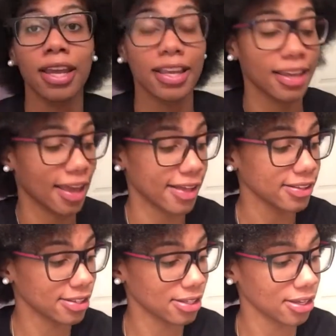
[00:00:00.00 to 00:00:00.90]

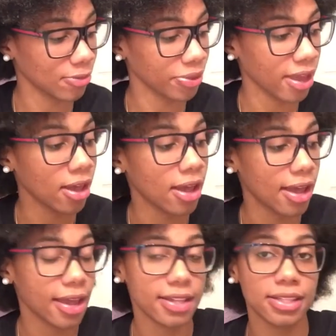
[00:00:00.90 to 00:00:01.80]
yet.
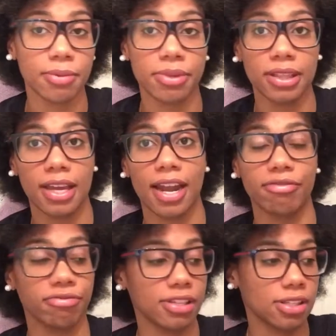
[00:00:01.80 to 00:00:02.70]
And something that I've
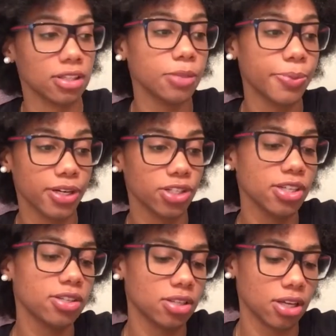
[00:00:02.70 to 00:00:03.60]
recently
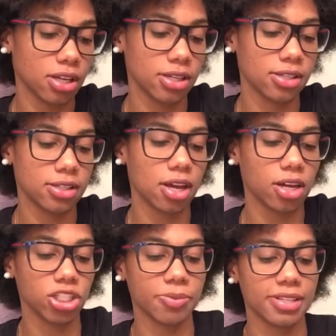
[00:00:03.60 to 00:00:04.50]
purchased is
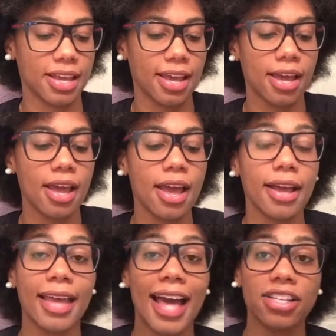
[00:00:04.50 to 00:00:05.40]
100%
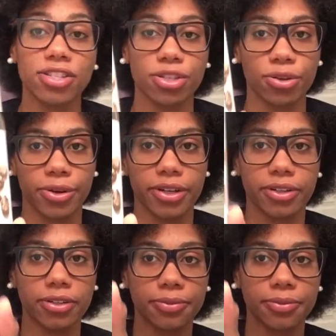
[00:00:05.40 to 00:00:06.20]
castor oil